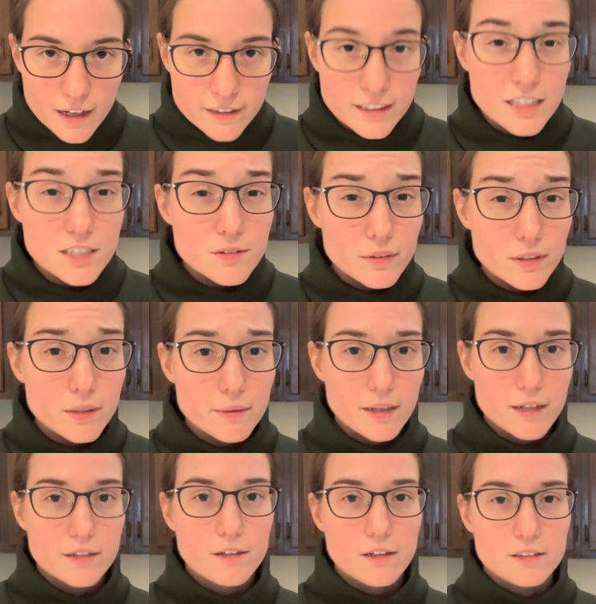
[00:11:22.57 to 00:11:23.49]
And that's really what
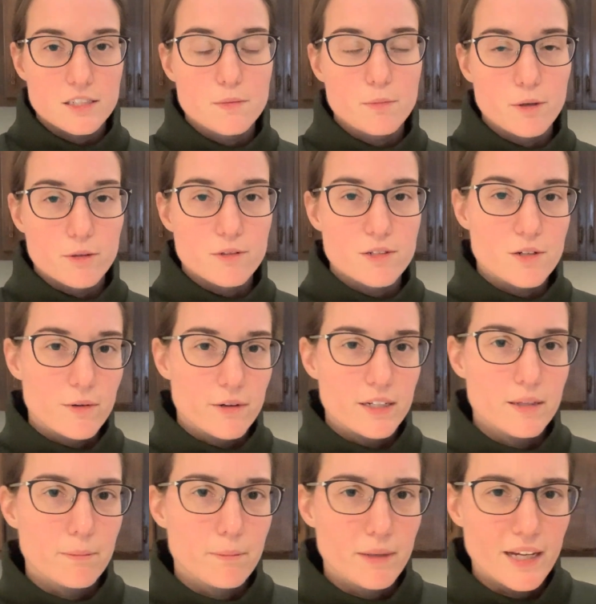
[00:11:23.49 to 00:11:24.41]
I thought this book was going
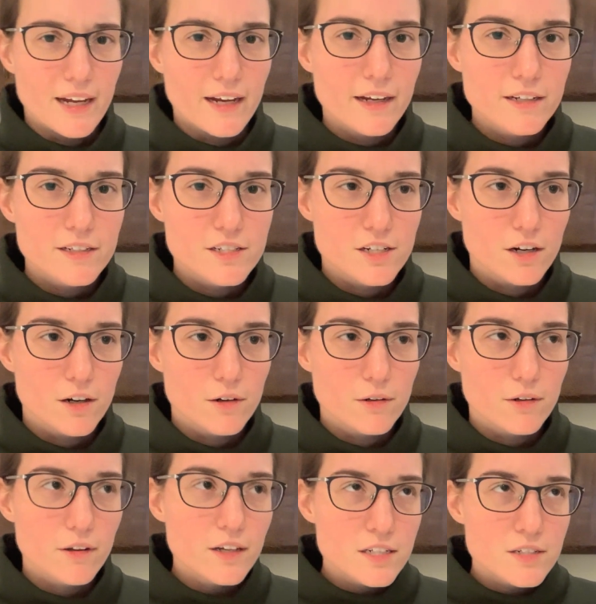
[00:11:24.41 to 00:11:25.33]
to be. So
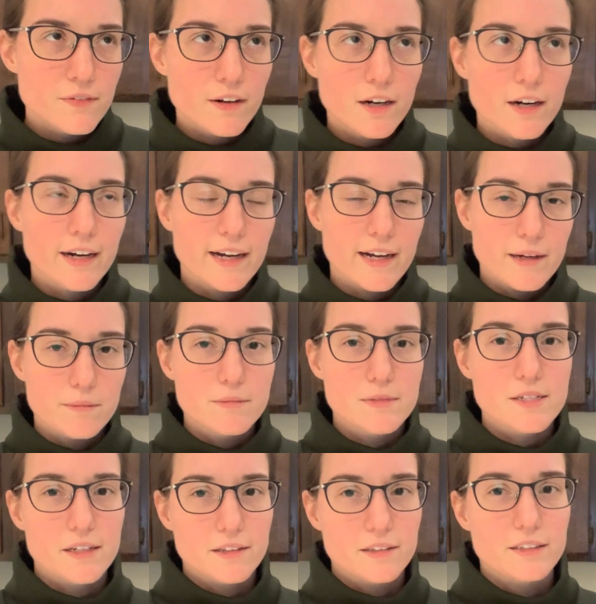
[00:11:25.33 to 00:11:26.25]
thus far, I am
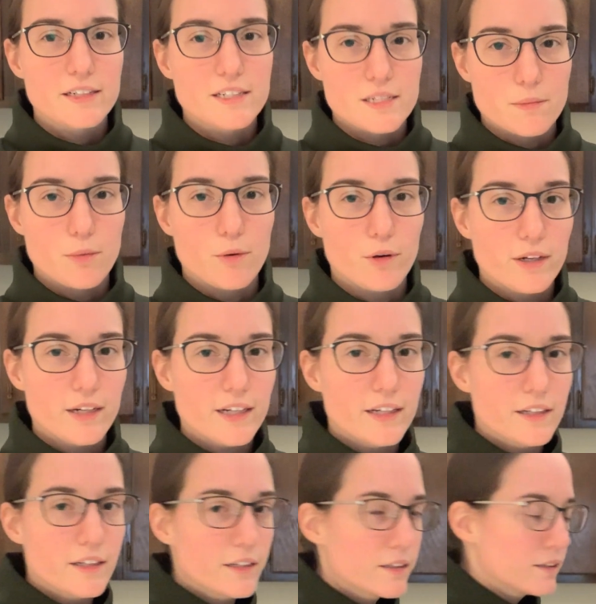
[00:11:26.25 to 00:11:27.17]
slightly
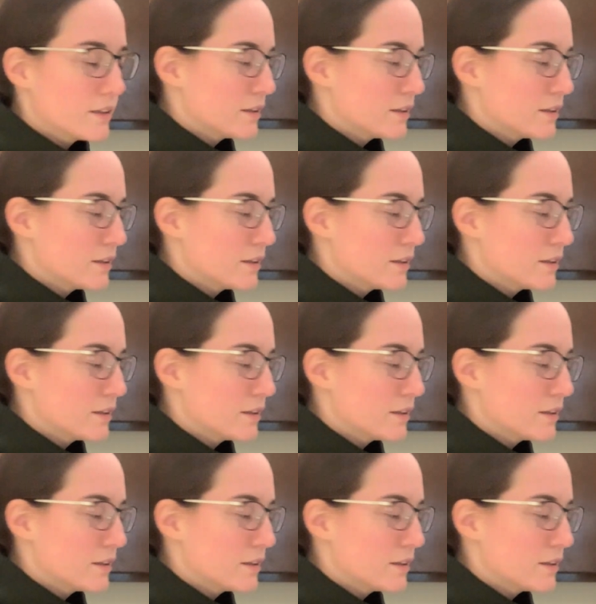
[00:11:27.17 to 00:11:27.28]
disappointed.